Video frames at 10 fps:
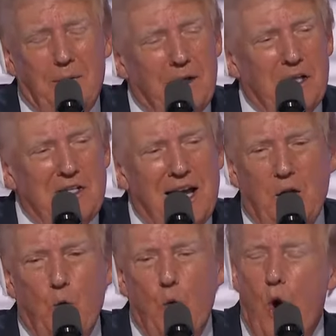I mean, there's
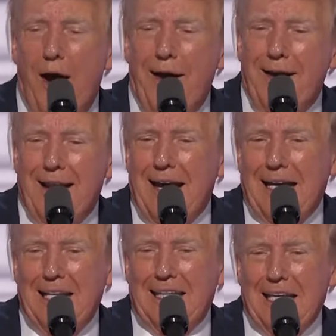not one that I
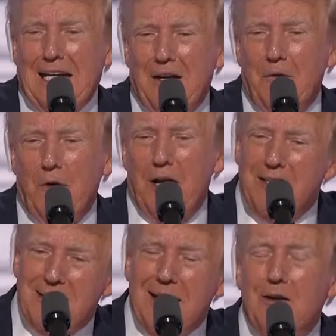can think of where I
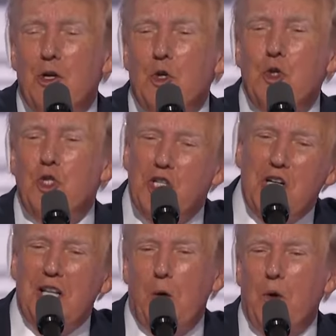said, oh,
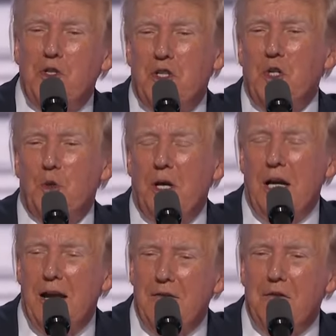gee, that wasn't
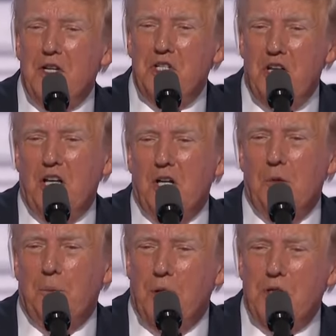great. Every
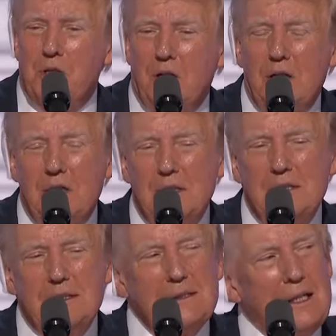single person.
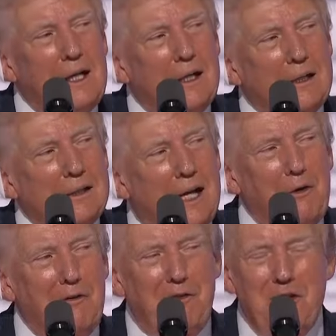I
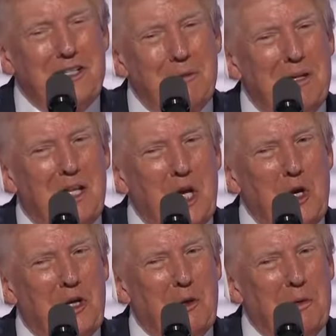refuse to be the
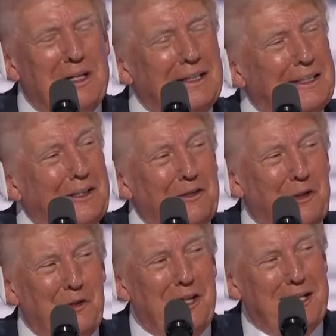only one. Don't
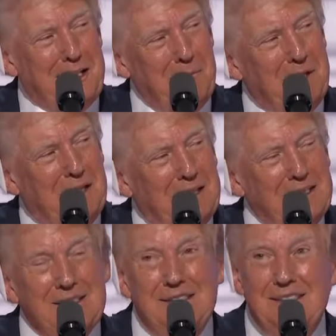do that to me.
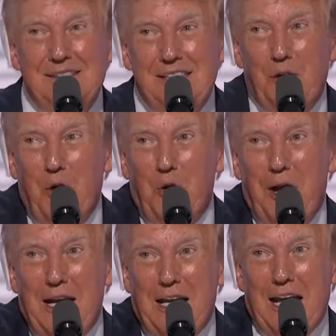They're
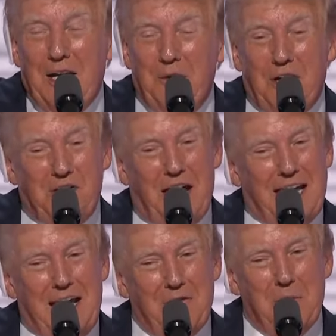already getting ready. See, I
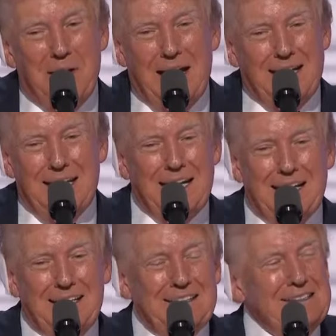gave him an
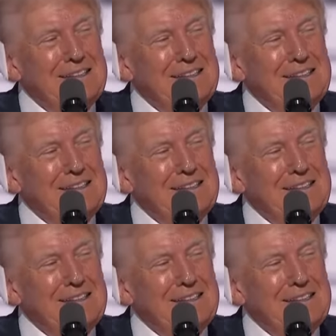idea.